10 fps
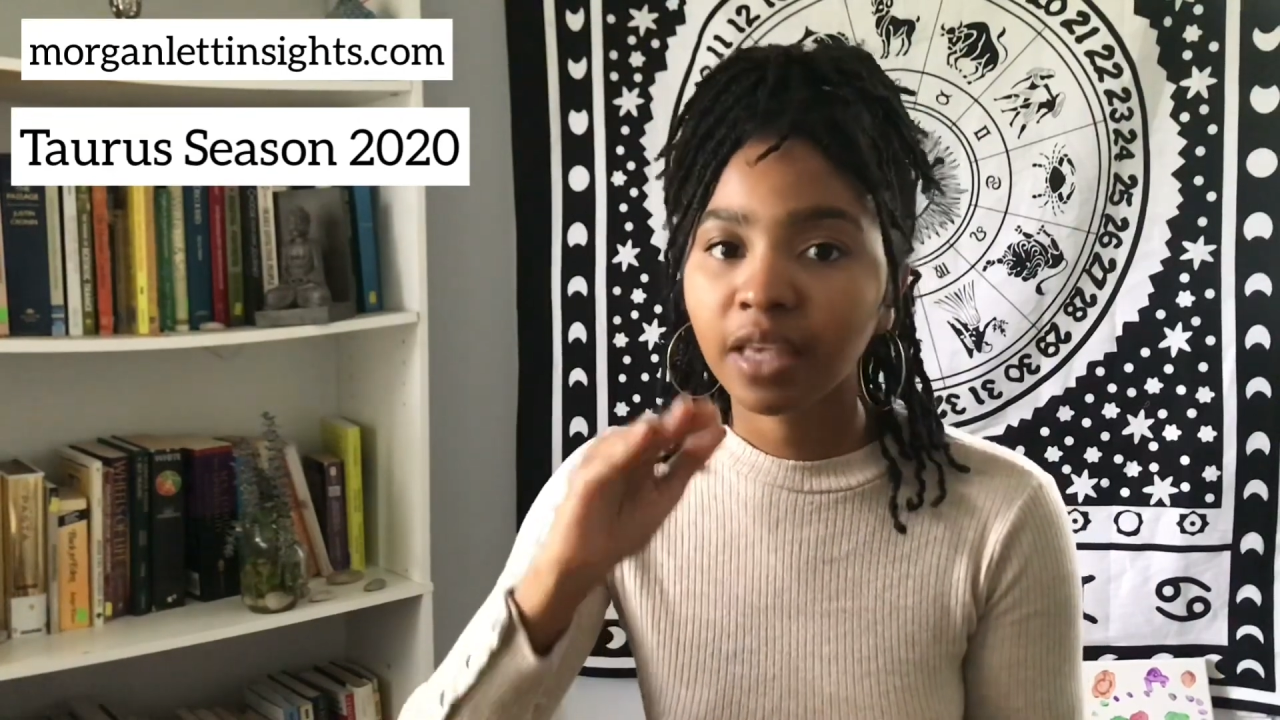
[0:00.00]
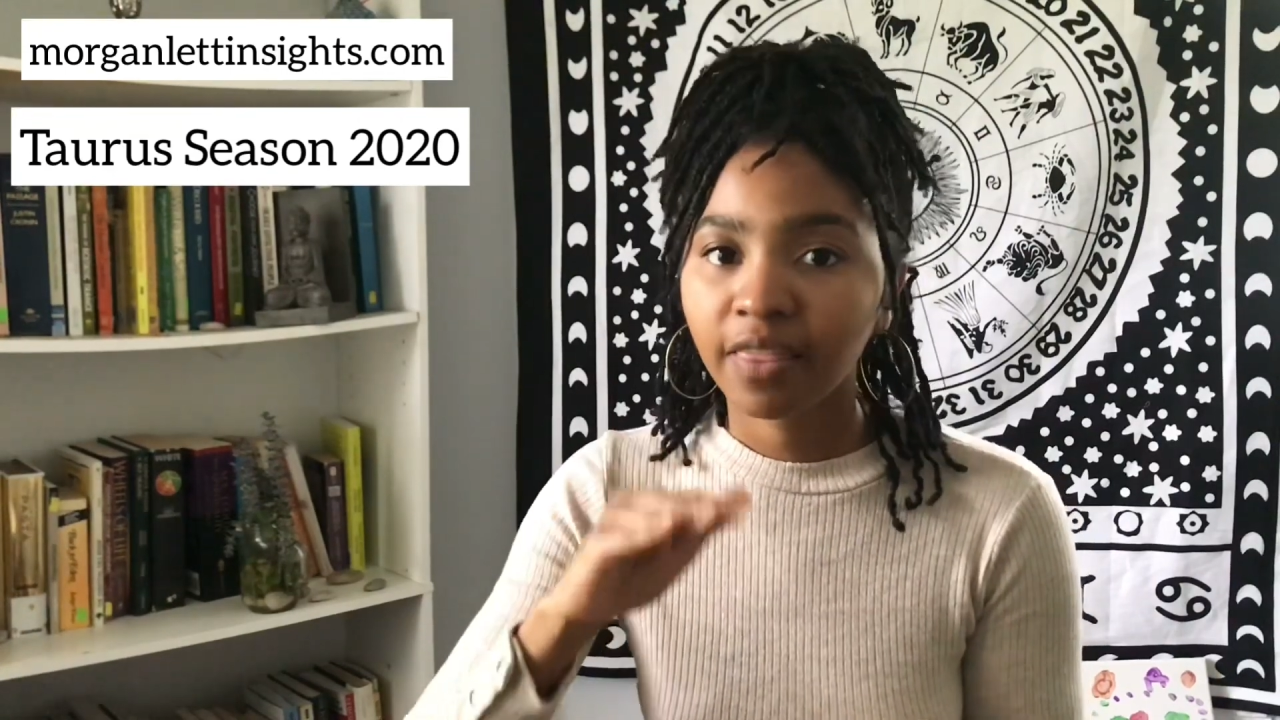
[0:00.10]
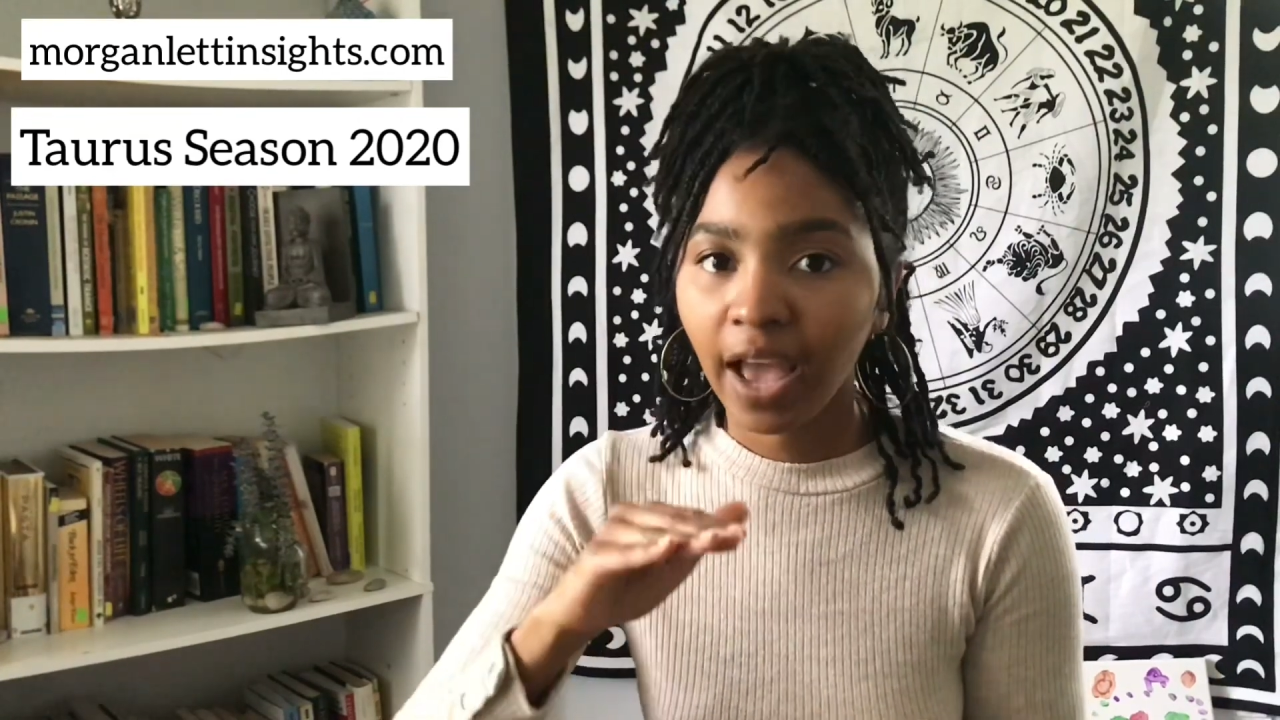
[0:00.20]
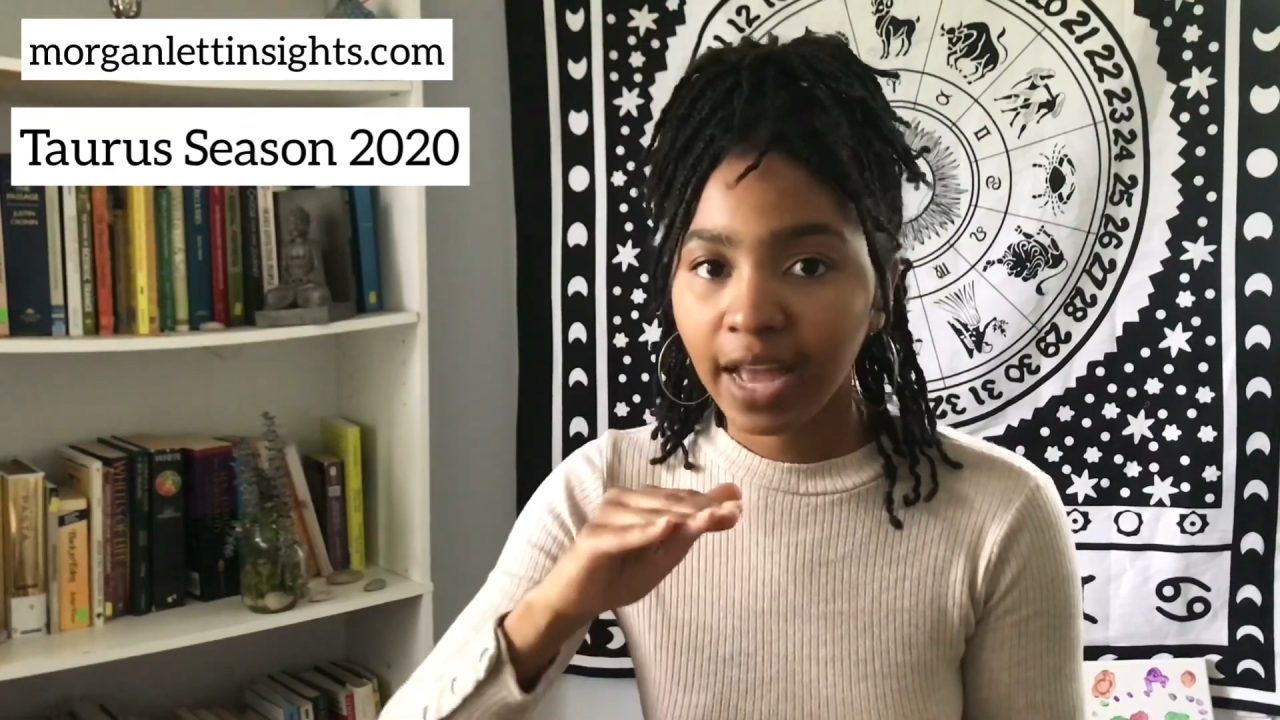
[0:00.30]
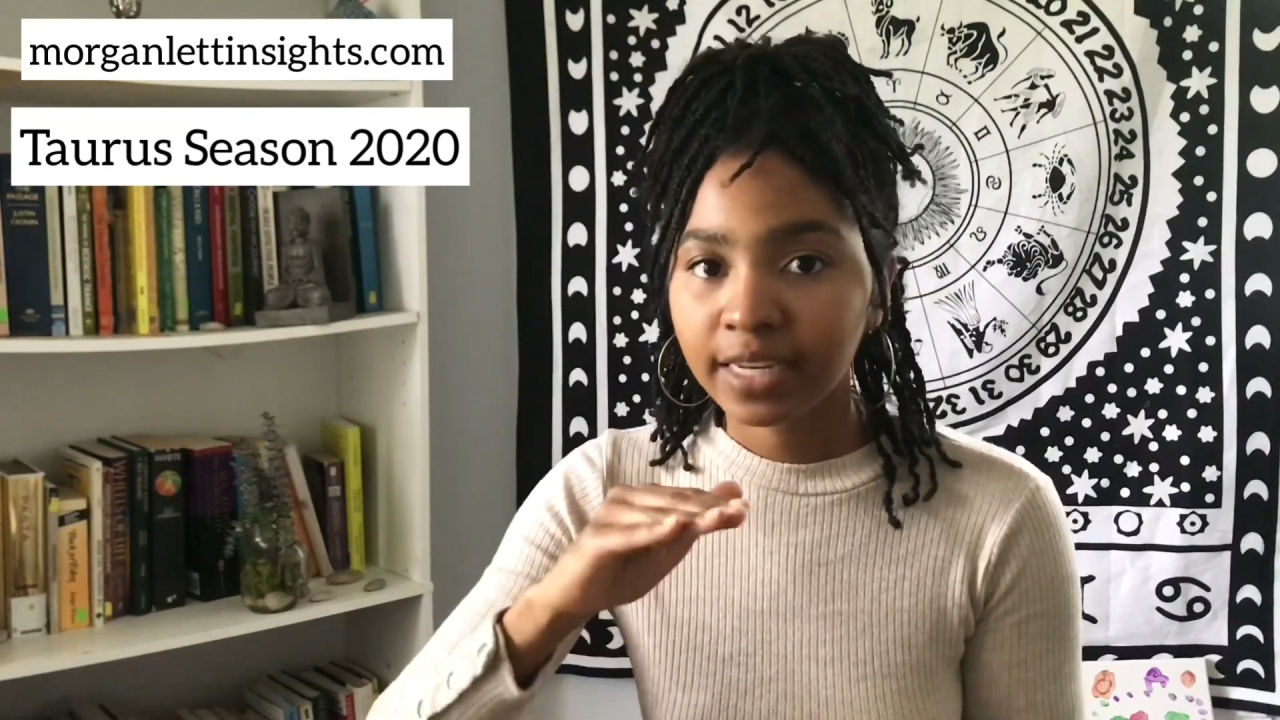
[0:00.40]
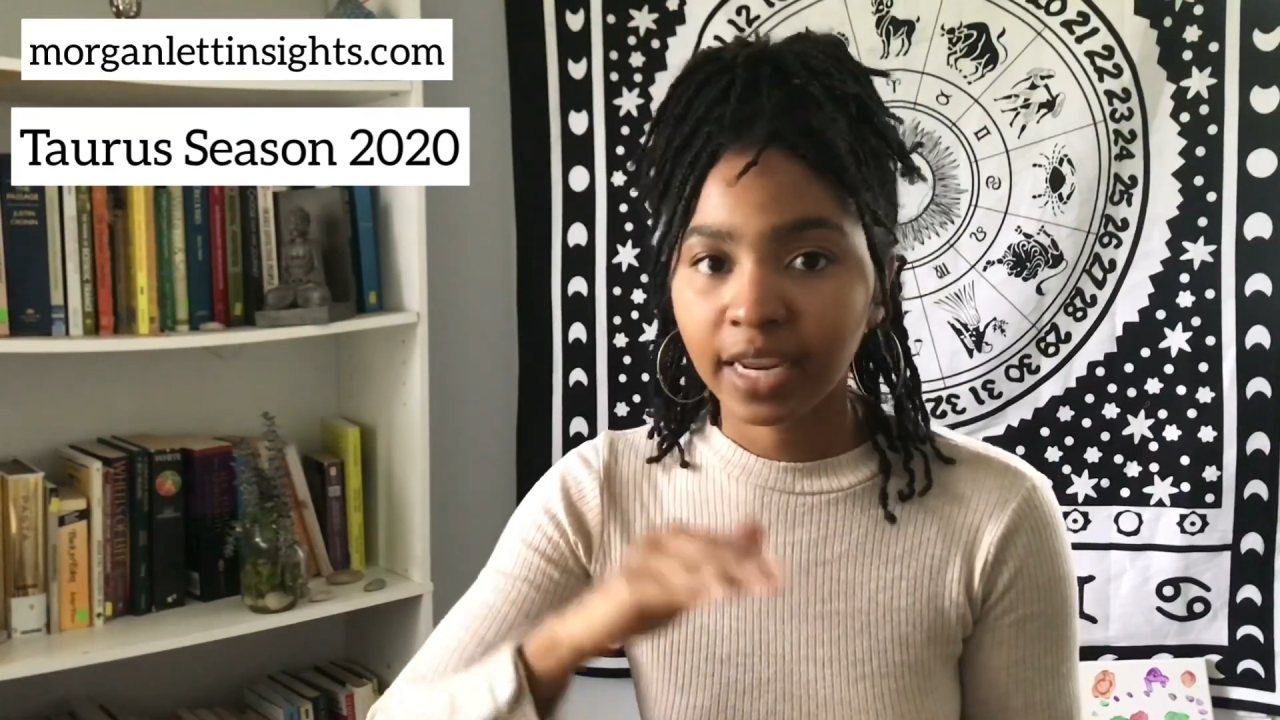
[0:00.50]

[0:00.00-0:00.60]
that